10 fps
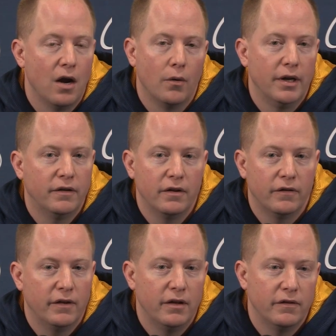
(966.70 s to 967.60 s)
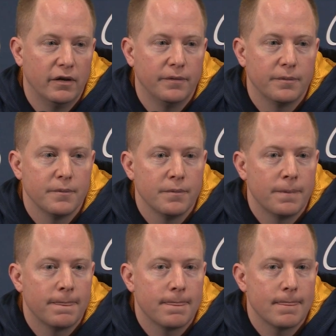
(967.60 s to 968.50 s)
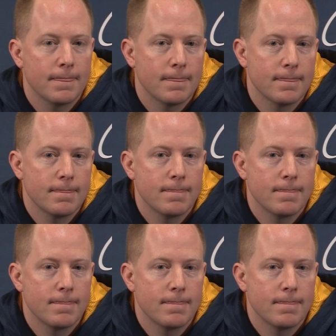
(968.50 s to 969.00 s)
going into the season, Right now, like where you're at right